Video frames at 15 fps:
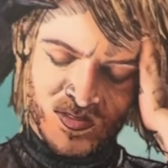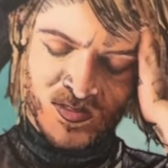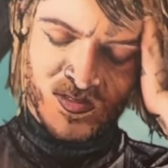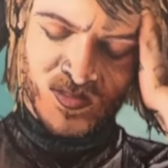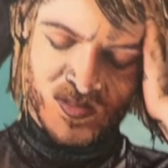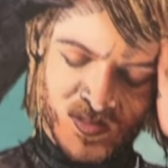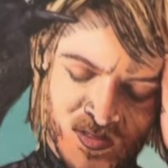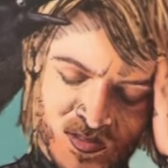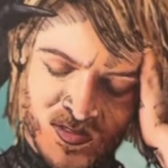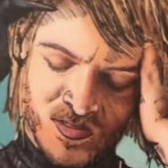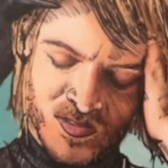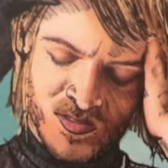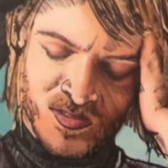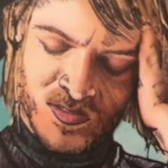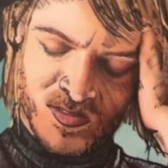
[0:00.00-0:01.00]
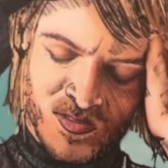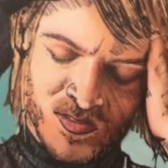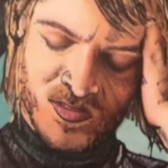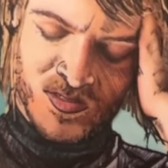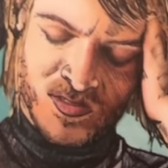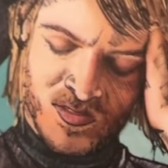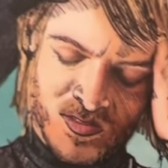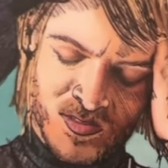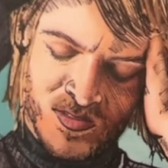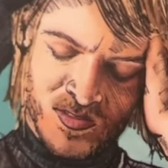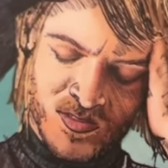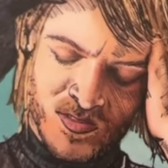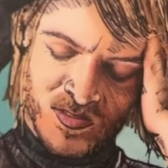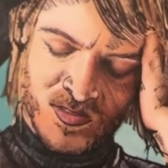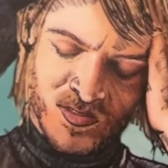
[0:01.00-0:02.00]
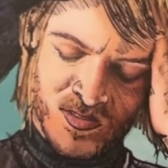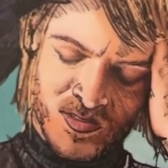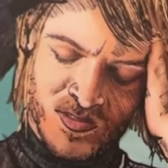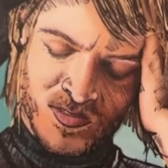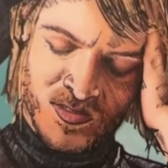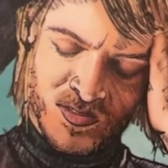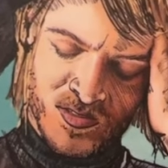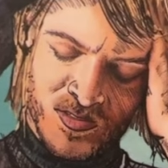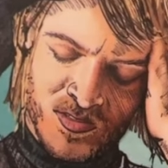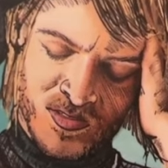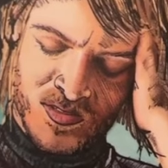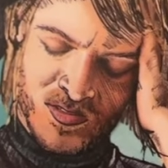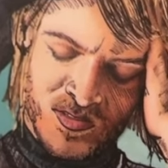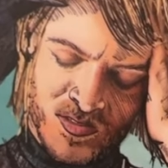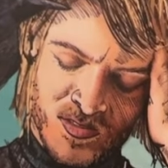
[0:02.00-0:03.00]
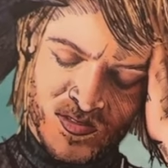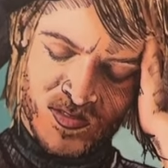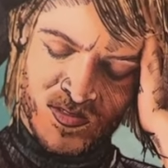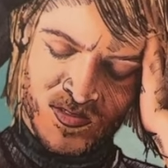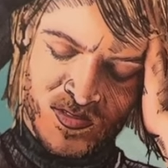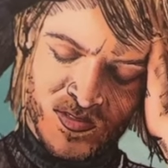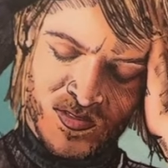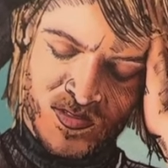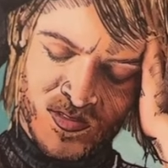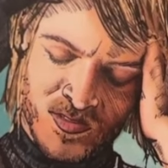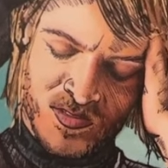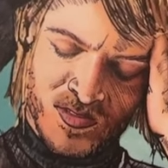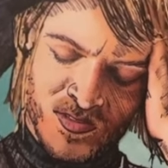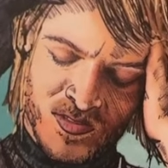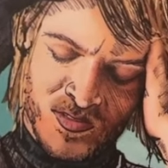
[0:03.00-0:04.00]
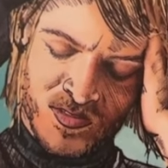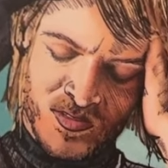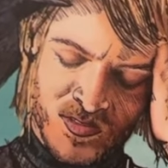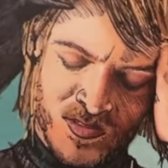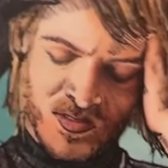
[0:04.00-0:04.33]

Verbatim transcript: the light is shined, has been shined on them.